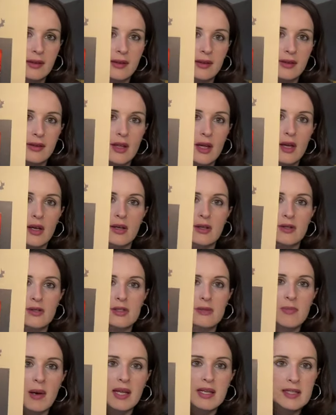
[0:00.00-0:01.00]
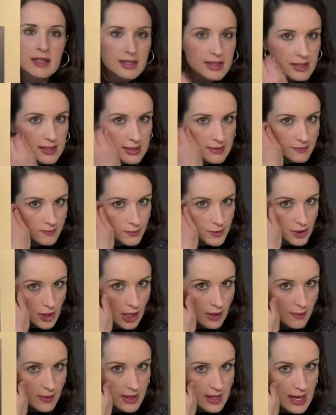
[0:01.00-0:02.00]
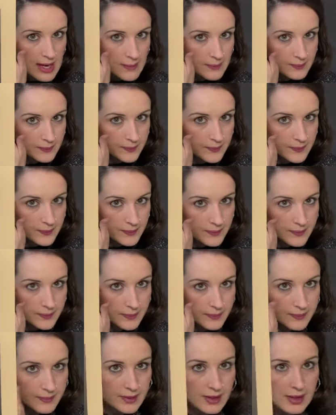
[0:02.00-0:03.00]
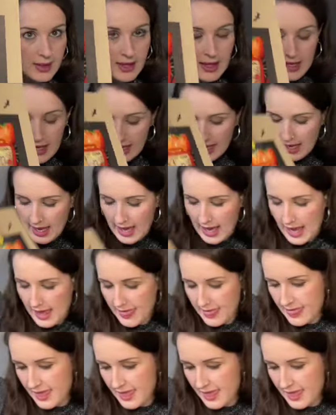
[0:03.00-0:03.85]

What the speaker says: those buttons to go with it. And